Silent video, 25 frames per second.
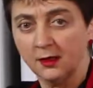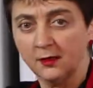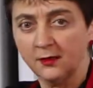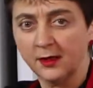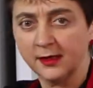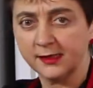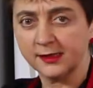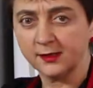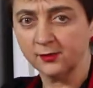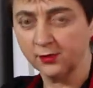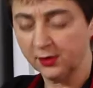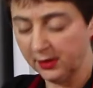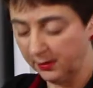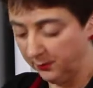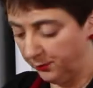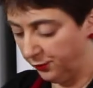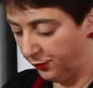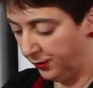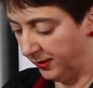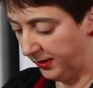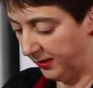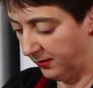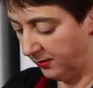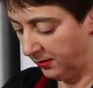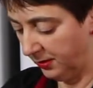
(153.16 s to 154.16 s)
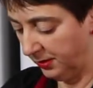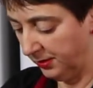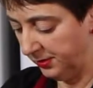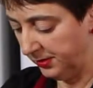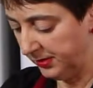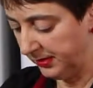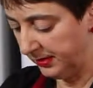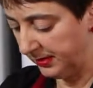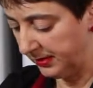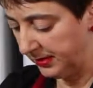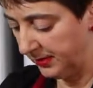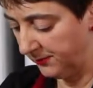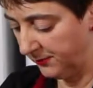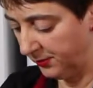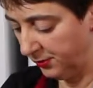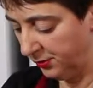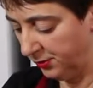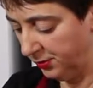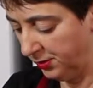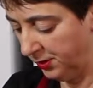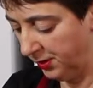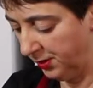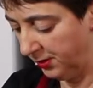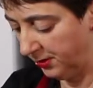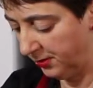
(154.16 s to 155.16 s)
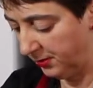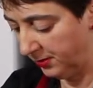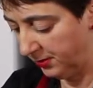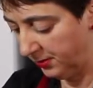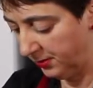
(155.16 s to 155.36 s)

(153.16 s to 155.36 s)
That's looking pretty close. Let's have a look.